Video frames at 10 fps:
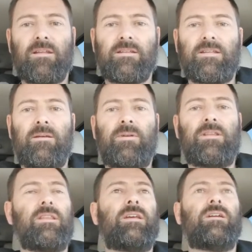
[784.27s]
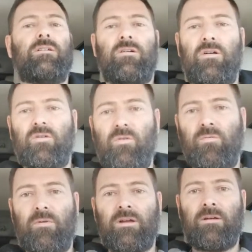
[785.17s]
Damn it, they're
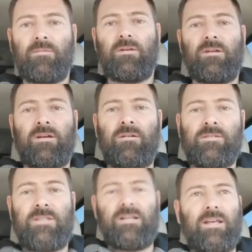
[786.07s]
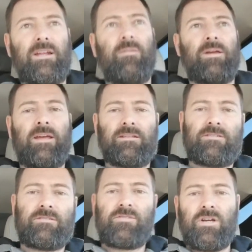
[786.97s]
home. Oh, see you later, man.
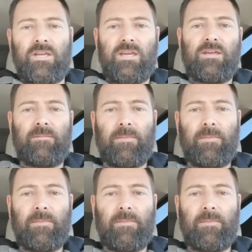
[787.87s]
Chucky.